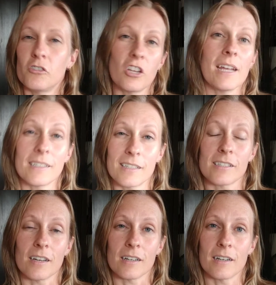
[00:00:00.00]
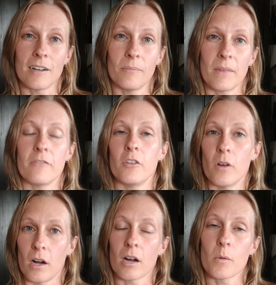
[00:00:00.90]
chances are, if
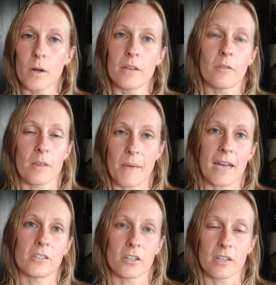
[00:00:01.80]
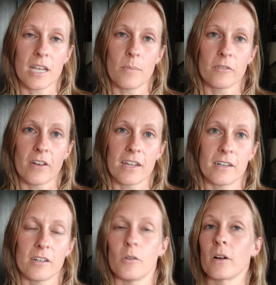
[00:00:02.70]
you are working with a bad turnkey
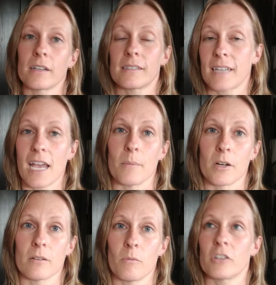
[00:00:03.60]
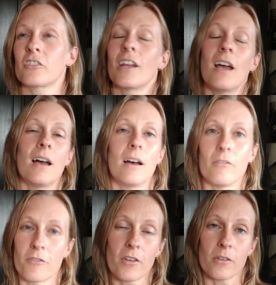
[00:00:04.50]
provider or a scammer, which
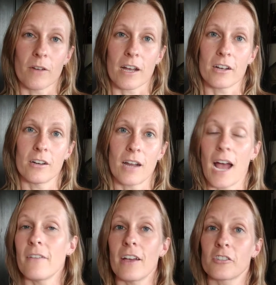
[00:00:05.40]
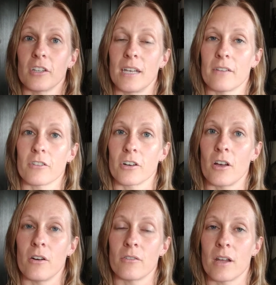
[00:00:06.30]
for the record, I've actually never
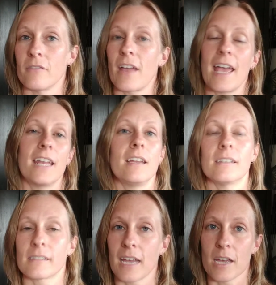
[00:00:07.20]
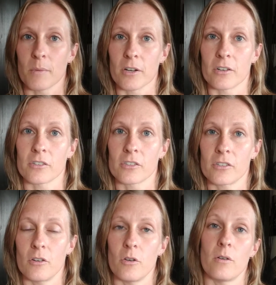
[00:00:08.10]
known of any scammers
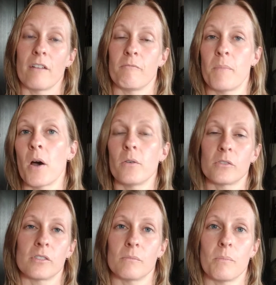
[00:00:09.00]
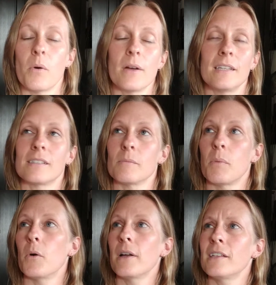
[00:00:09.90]
who have posed, poised,
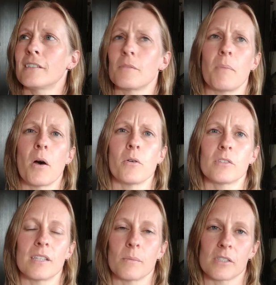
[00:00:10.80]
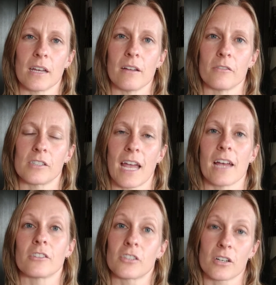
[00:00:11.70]
poised, posed themselves
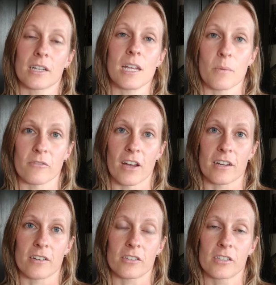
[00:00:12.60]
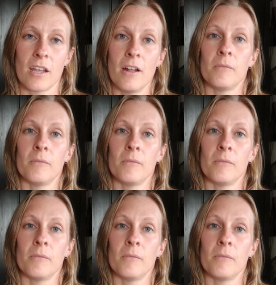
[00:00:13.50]
as turnkey providers.